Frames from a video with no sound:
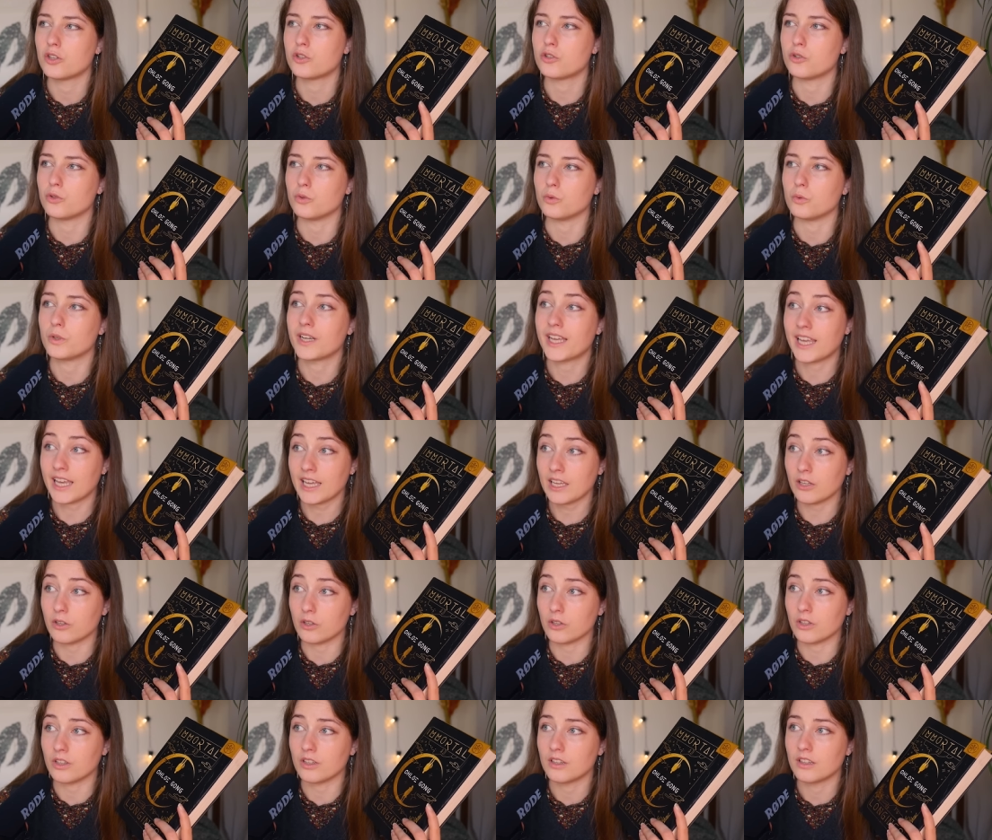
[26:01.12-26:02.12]
to
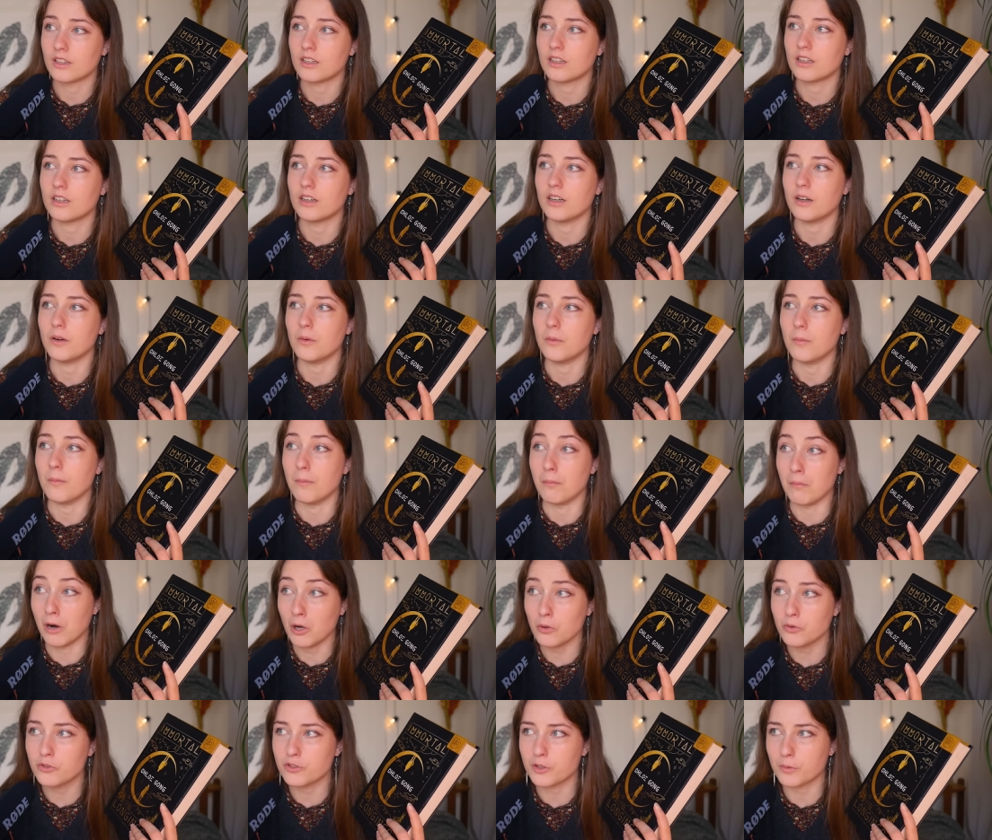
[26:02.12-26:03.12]
kill
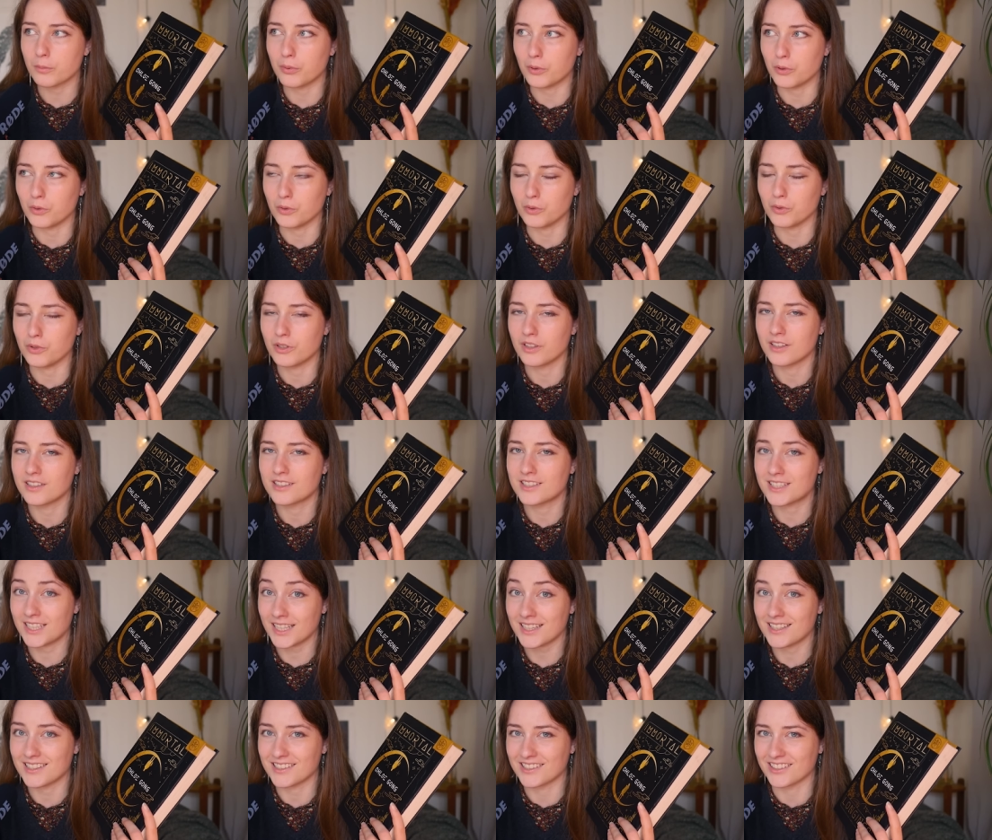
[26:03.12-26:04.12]
multiple
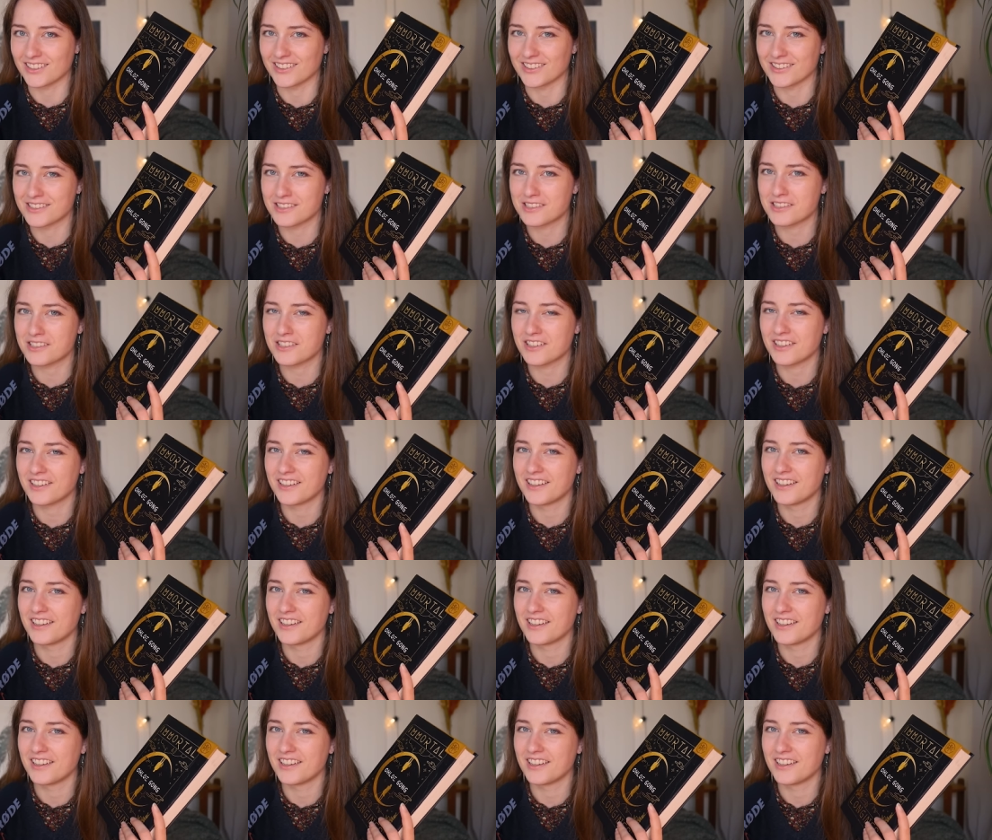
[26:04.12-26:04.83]
citizens